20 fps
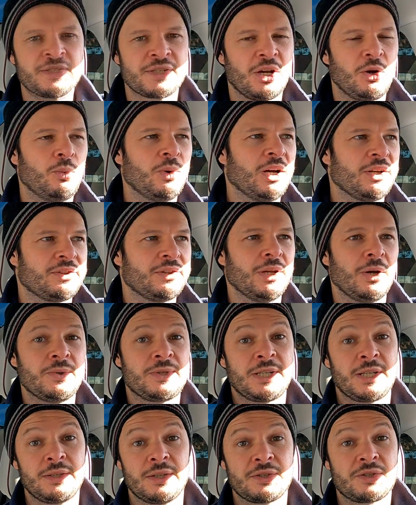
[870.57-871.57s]
So worth
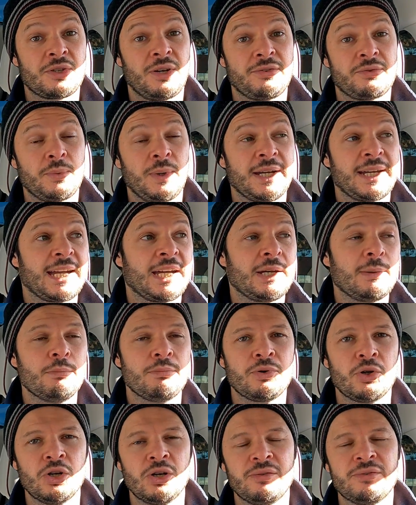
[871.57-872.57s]
noting that software can
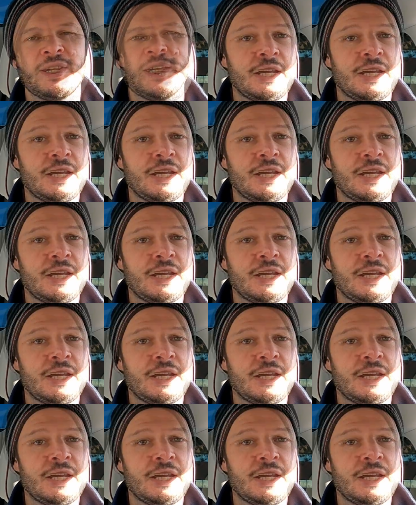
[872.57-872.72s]
improve.